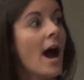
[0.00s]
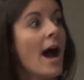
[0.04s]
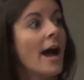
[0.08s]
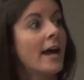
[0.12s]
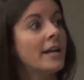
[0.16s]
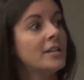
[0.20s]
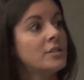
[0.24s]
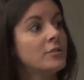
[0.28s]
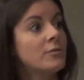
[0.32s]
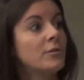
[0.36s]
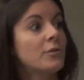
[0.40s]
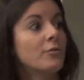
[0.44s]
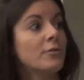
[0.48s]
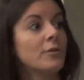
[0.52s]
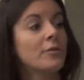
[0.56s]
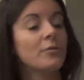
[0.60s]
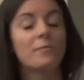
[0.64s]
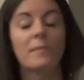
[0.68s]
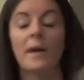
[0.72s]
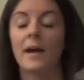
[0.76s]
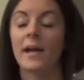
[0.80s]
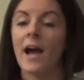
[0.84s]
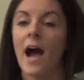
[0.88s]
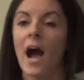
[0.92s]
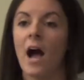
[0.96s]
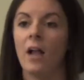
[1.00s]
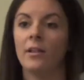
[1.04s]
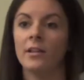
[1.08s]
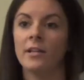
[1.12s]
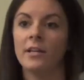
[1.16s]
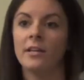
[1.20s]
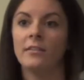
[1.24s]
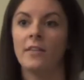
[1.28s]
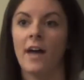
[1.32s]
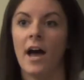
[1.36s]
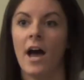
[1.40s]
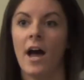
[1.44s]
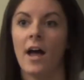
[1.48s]
I do agree with my
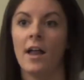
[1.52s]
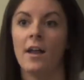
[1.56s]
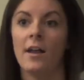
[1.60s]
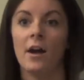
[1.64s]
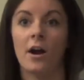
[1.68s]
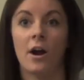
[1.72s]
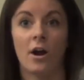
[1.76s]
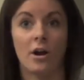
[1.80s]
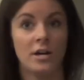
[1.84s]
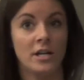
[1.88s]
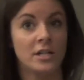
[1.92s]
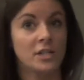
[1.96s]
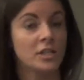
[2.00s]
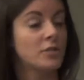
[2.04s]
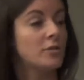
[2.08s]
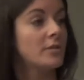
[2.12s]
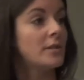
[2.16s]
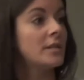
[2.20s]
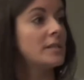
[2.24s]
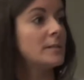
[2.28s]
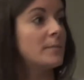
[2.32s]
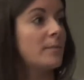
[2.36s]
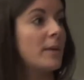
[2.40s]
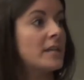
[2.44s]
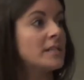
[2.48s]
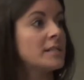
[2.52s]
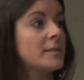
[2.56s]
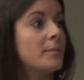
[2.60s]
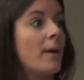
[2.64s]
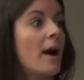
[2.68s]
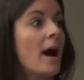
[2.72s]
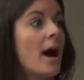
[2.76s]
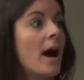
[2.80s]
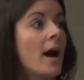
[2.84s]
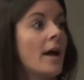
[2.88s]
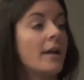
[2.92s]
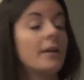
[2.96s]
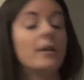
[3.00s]
colleague that our history is based
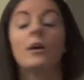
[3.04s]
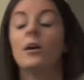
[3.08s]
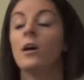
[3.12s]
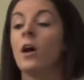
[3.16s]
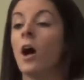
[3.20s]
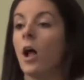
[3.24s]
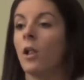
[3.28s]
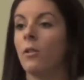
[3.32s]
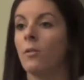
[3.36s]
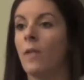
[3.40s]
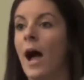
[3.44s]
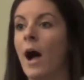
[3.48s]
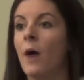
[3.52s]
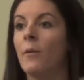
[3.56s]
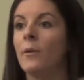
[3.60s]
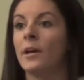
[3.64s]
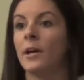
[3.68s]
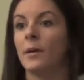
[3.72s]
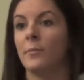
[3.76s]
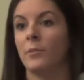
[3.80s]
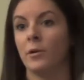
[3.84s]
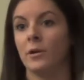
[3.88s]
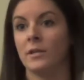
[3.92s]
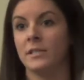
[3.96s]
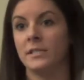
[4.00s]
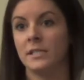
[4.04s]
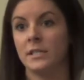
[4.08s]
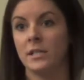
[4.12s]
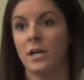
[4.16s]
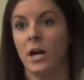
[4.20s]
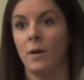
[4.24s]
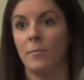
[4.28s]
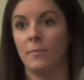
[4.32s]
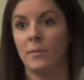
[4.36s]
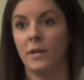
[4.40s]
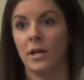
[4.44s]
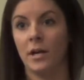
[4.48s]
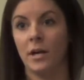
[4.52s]
upon allowing immigrants to
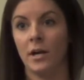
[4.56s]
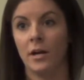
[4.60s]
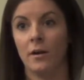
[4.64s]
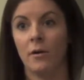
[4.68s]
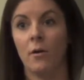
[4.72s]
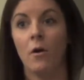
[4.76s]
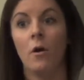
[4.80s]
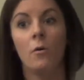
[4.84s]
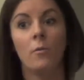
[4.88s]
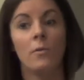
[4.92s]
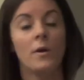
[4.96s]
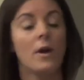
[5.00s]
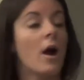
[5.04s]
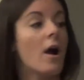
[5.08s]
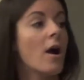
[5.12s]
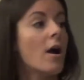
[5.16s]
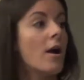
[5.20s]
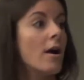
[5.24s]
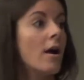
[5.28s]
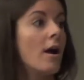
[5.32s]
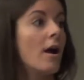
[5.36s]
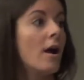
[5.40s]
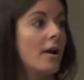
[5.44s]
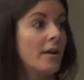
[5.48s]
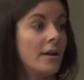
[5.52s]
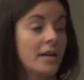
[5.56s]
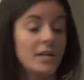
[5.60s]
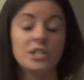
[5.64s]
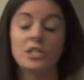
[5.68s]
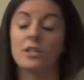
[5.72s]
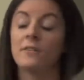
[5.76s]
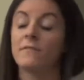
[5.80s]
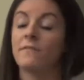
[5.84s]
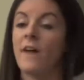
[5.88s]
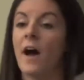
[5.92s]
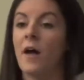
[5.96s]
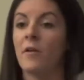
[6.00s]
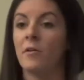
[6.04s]
come here. We are a
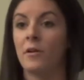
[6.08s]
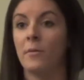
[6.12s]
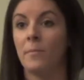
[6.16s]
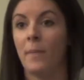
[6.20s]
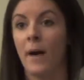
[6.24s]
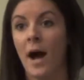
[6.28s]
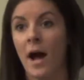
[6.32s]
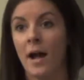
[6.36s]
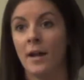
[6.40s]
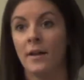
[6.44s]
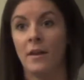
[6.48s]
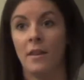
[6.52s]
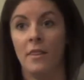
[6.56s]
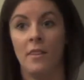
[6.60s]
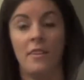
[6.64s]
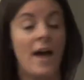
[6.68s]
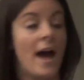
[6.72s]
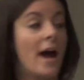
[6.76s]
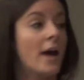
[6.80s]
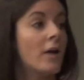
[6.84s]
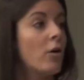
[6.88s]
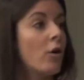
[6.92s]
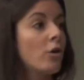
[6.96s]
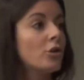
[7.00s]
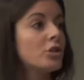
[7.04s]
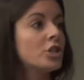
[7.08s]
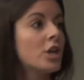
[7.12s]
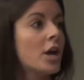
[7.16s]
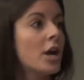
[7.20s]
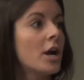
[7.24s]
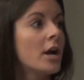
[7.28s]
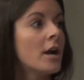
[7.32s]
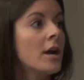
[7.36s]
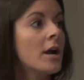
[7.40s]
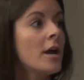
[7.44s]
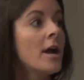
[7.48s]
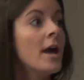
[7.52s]
nation founded upon that culture.